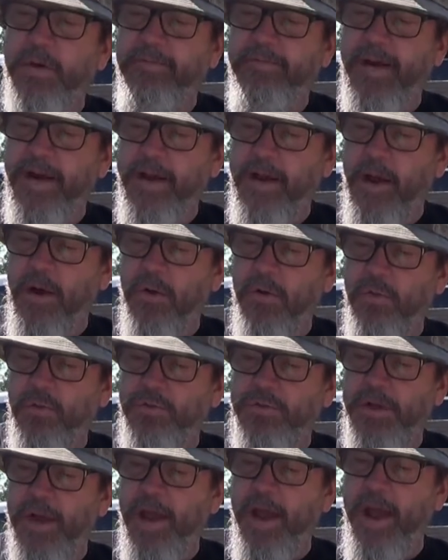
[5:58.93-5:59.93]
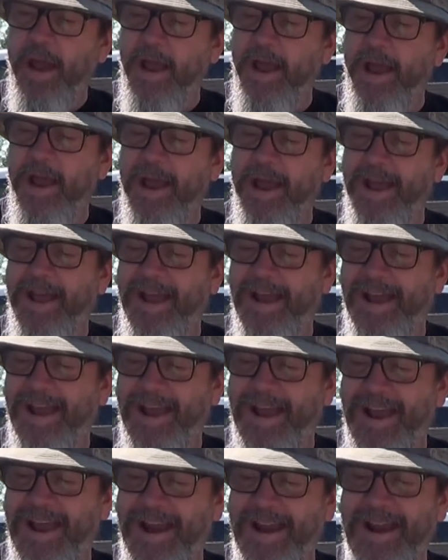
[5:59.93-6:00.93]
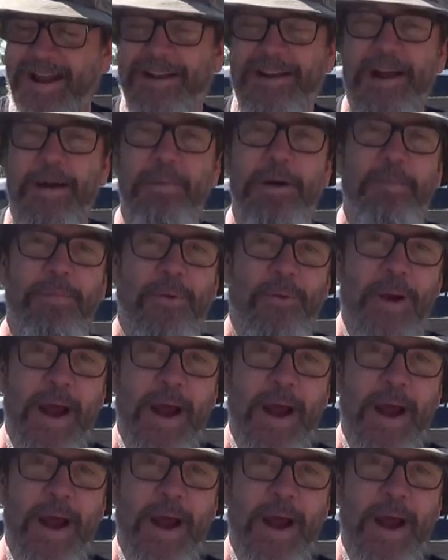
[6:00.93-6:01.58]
my videos, and it come up a